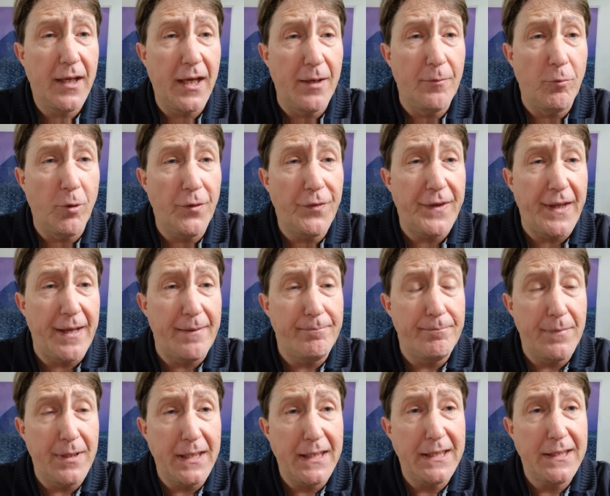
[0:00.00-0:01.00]
and what that
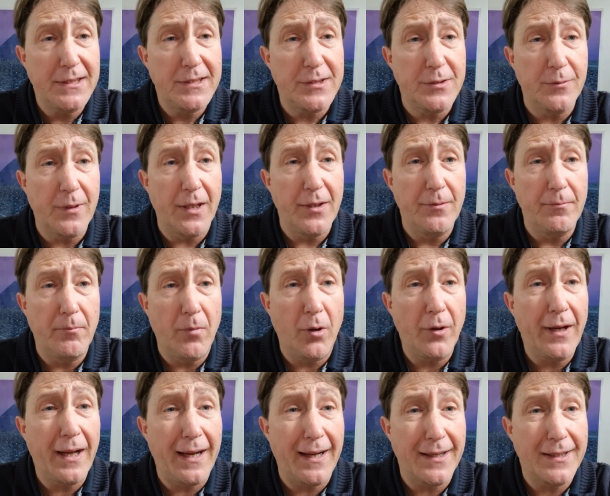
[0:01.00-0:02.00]
means to other
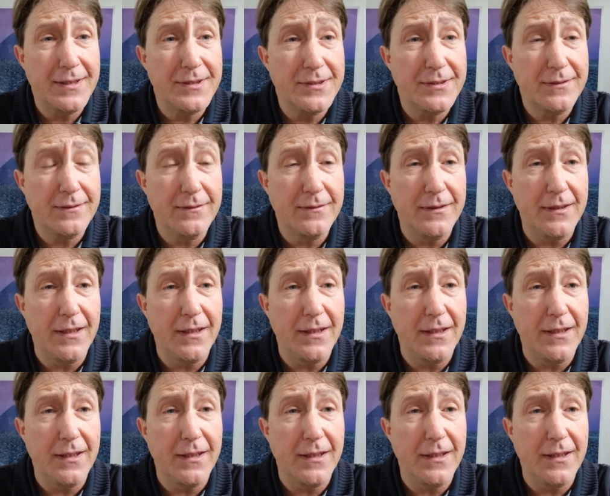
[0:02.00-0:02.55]
monarchs.